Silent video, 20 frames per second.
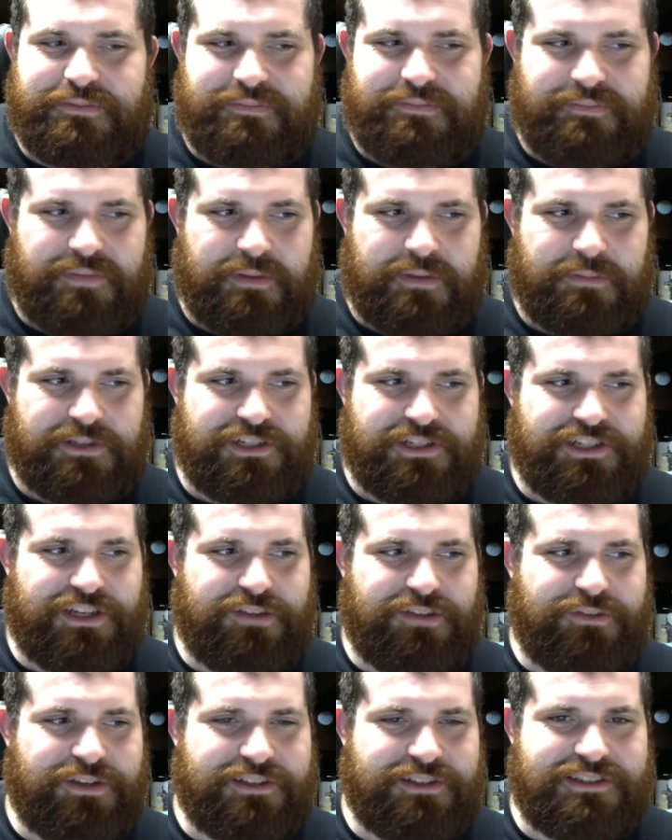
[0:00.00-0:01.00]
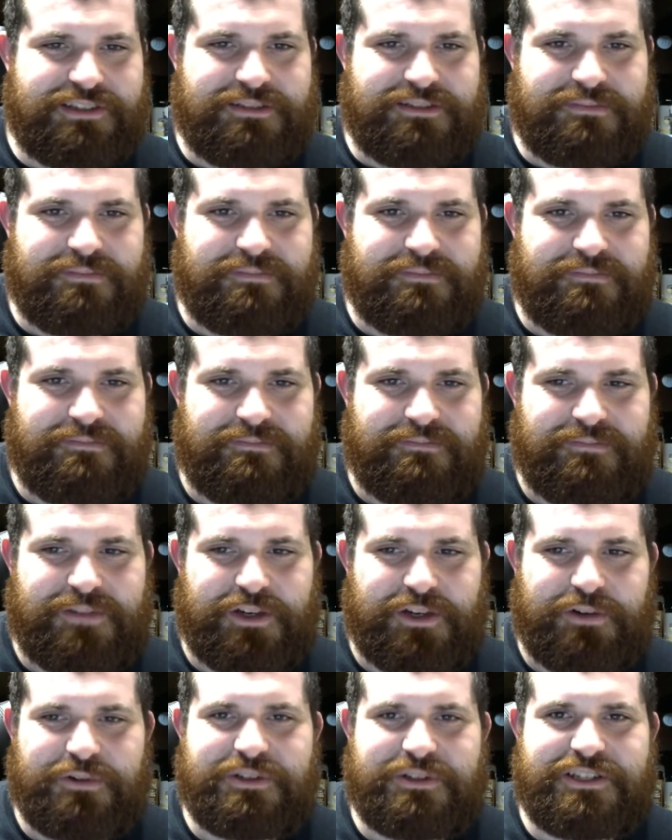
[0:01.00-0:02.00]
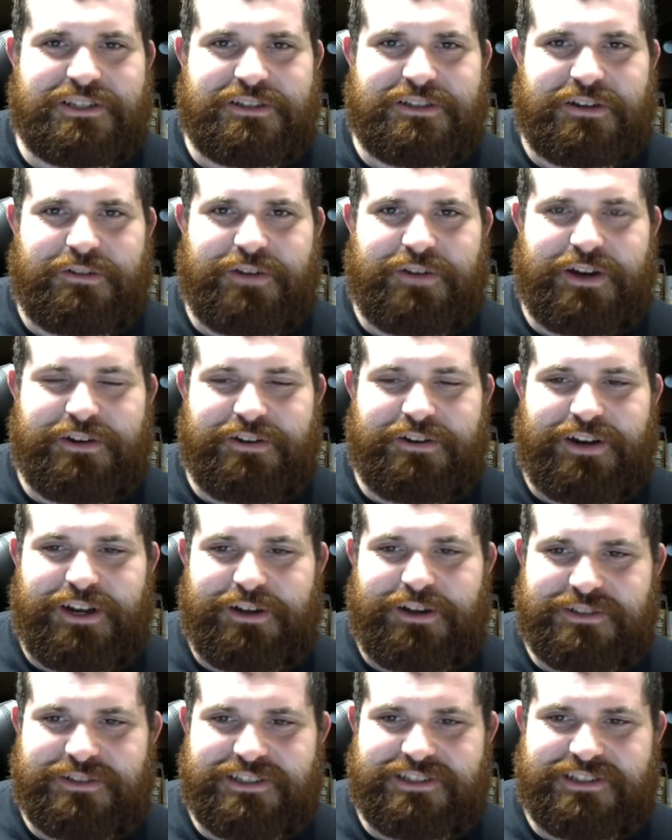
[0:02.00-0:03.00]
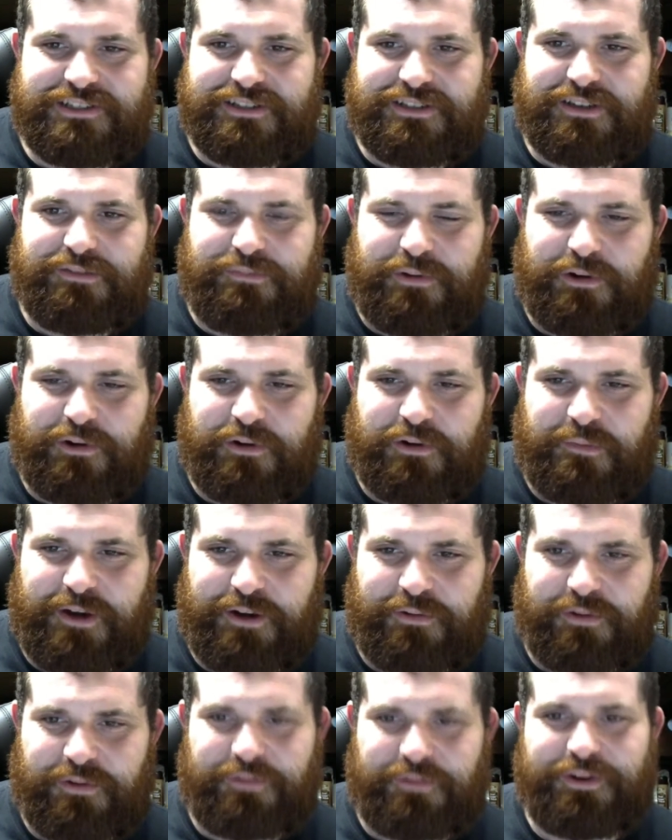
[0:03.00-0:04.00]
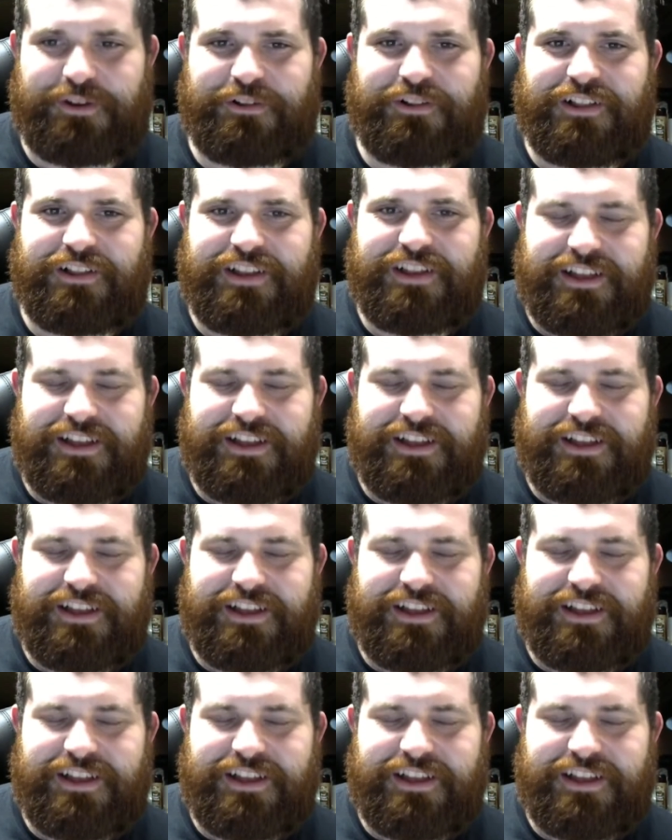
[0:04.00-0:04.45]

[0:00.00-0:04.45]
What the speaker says: mischievous ghost around your house if Pokemon were real,